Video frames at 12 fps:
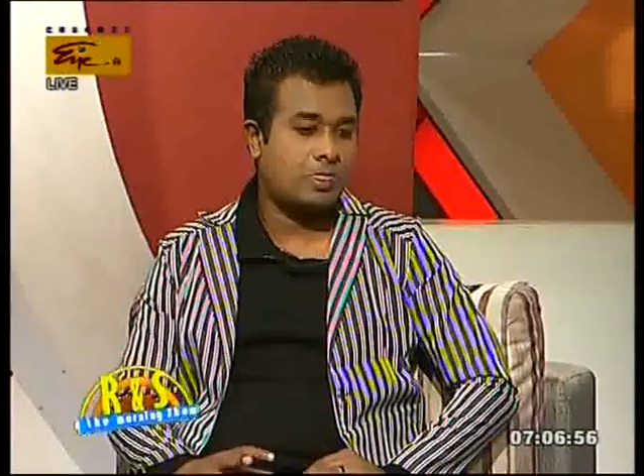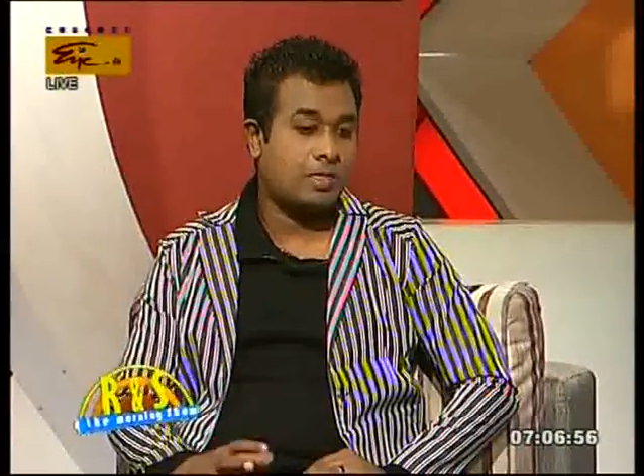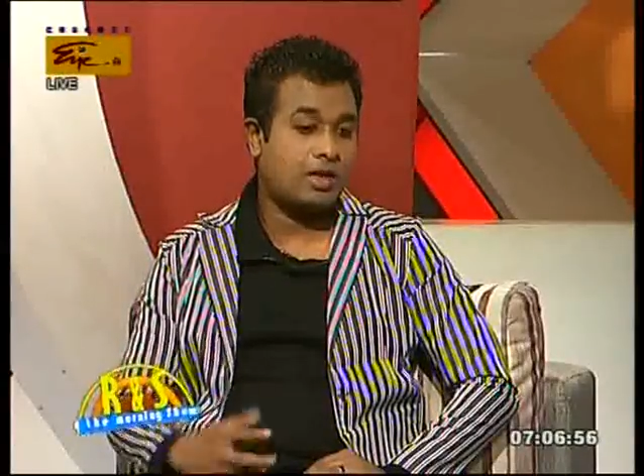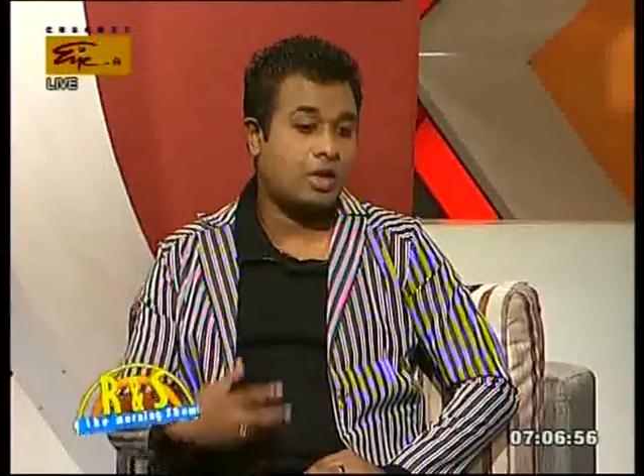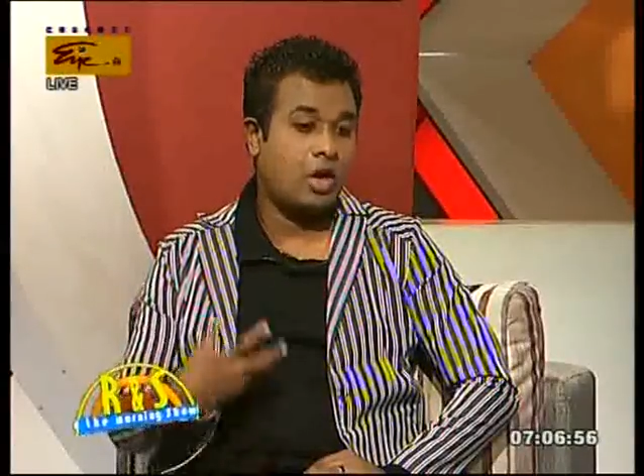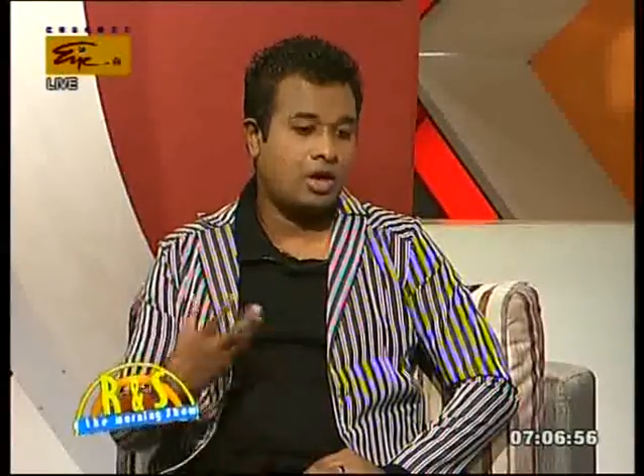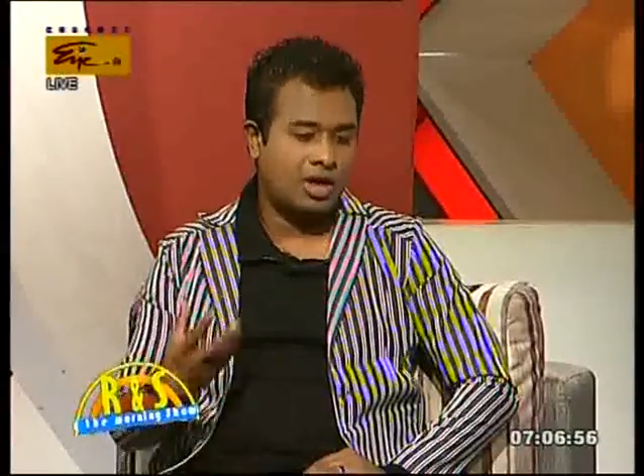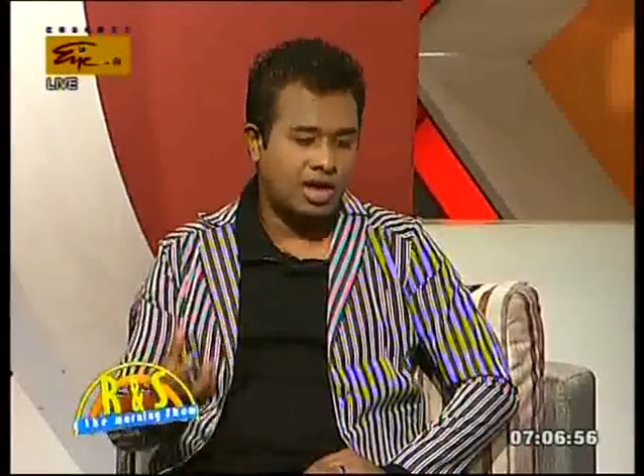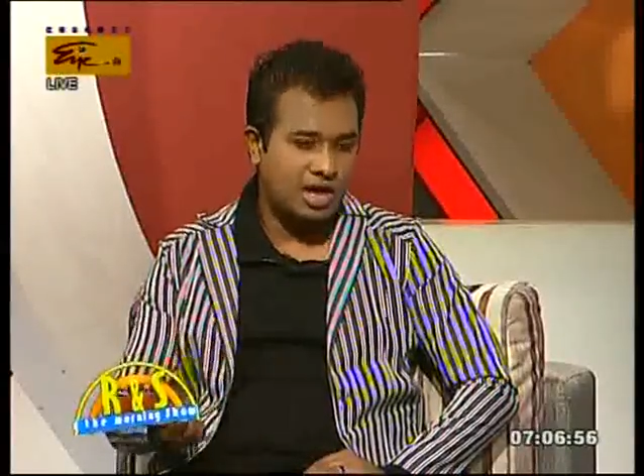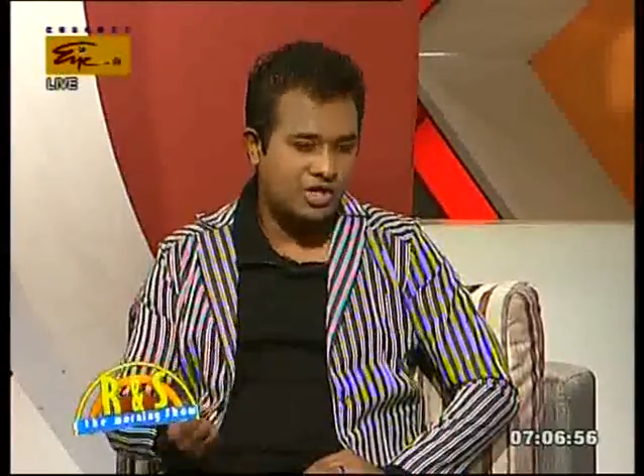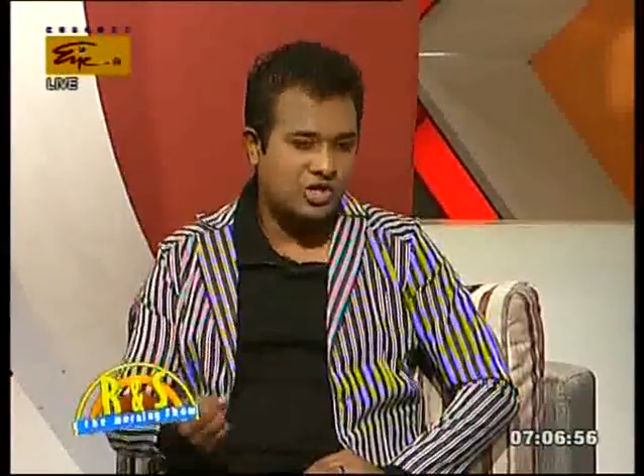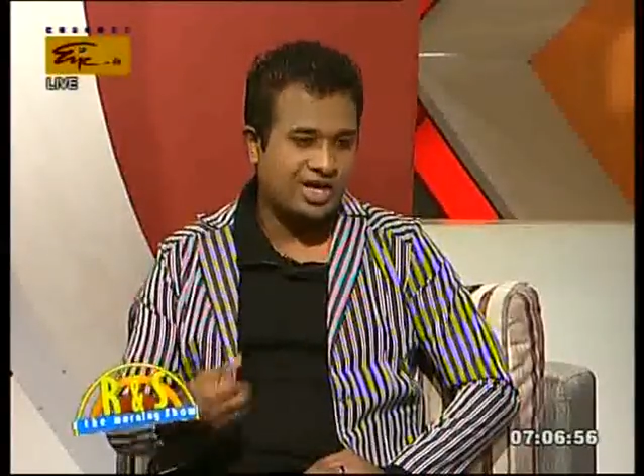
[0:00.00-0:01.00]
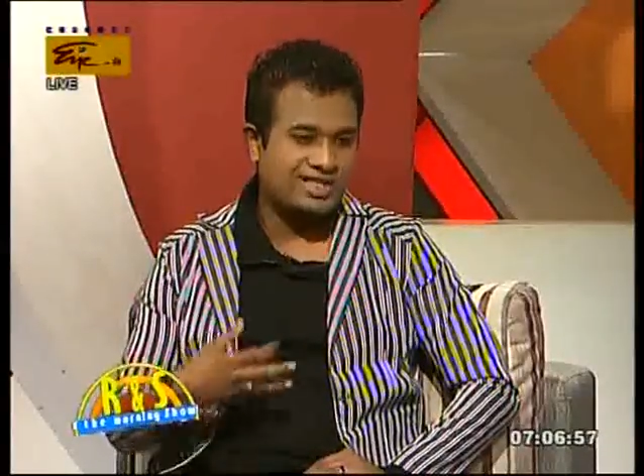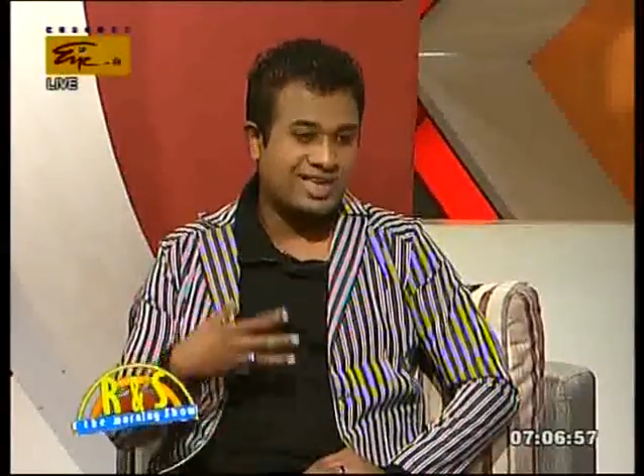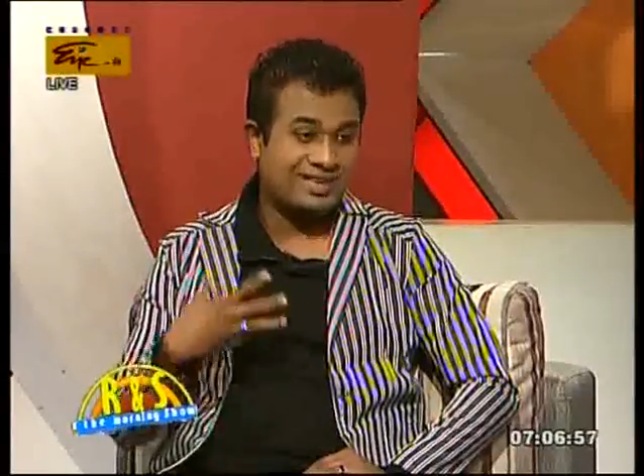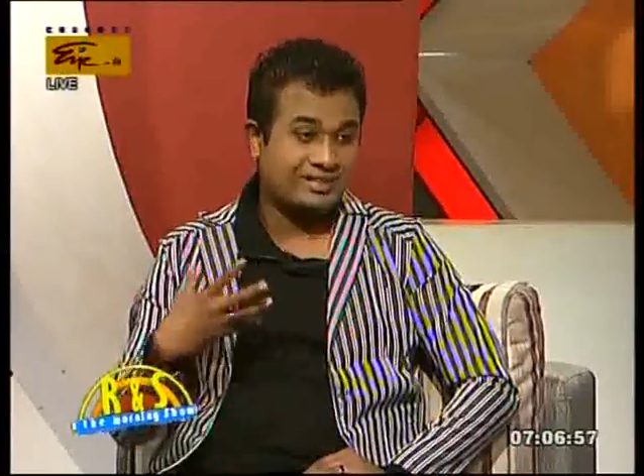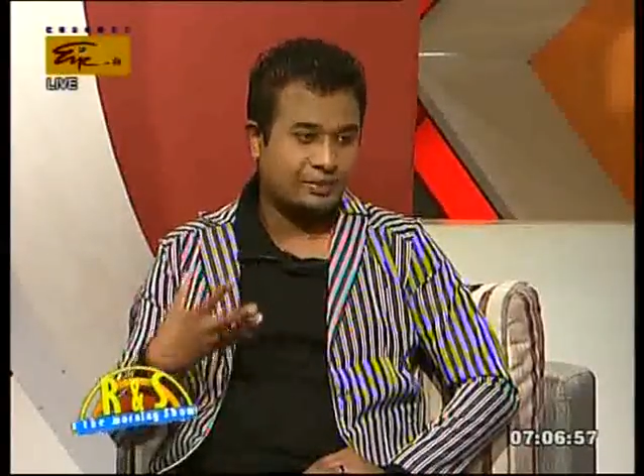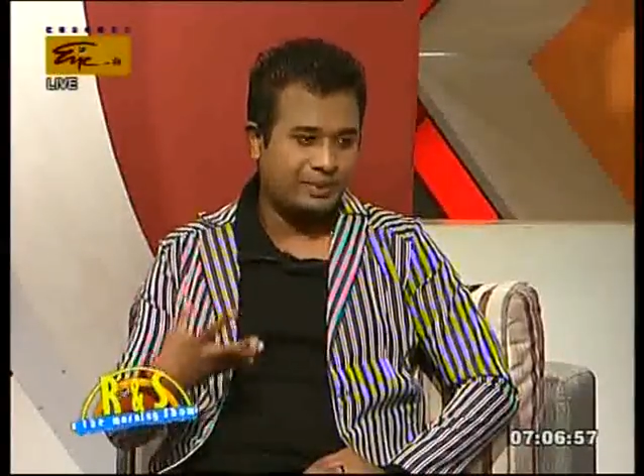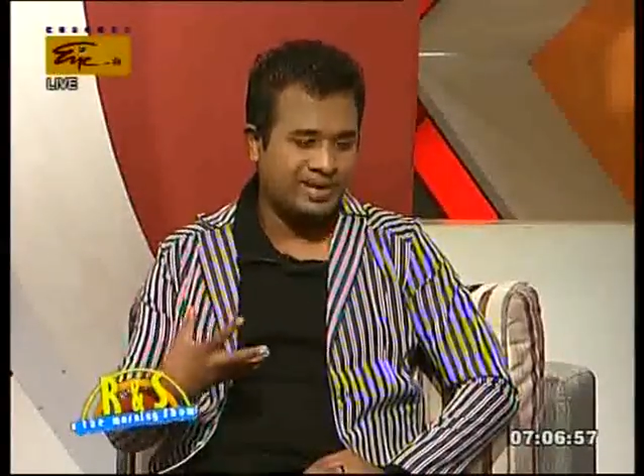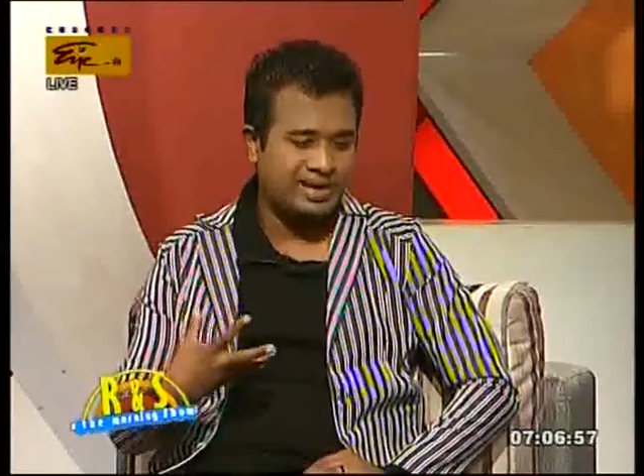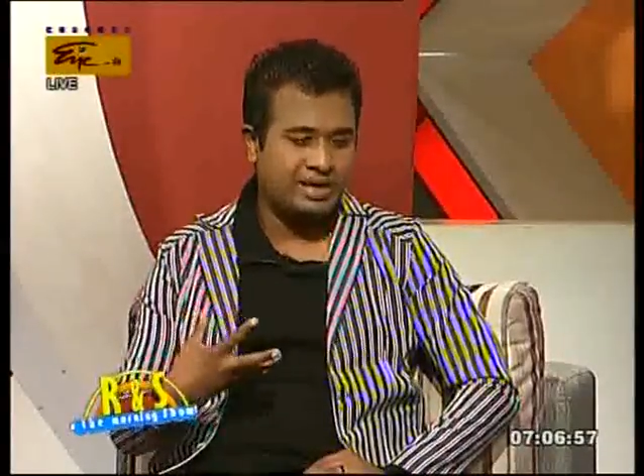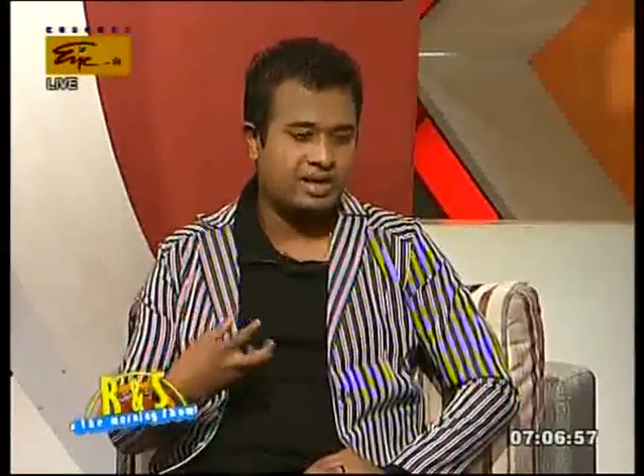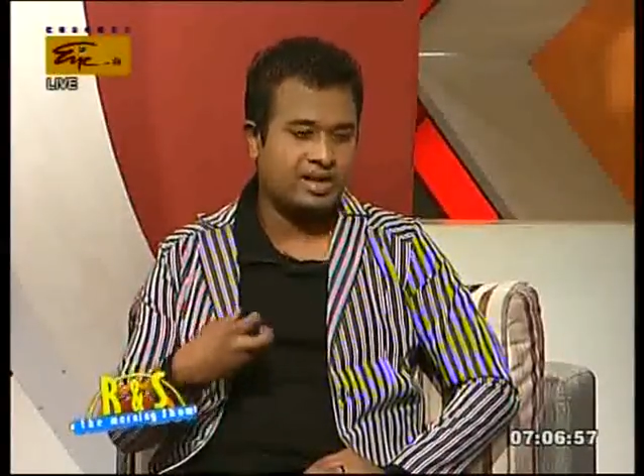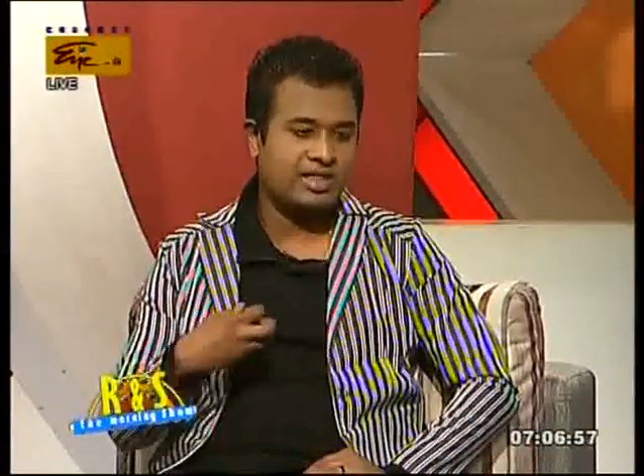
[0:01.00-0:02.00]
knowledge and the
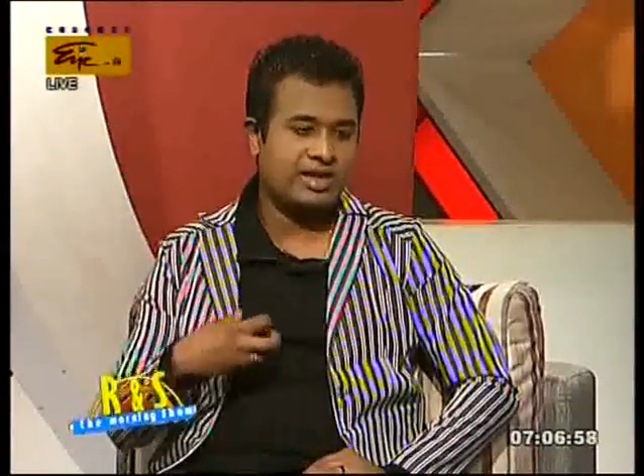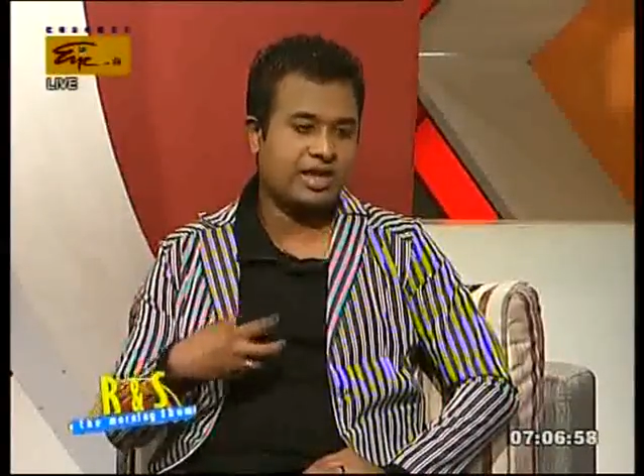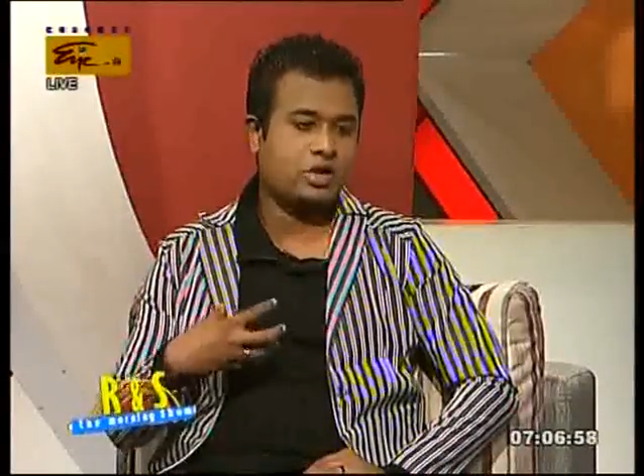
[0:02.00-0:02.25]
experience that I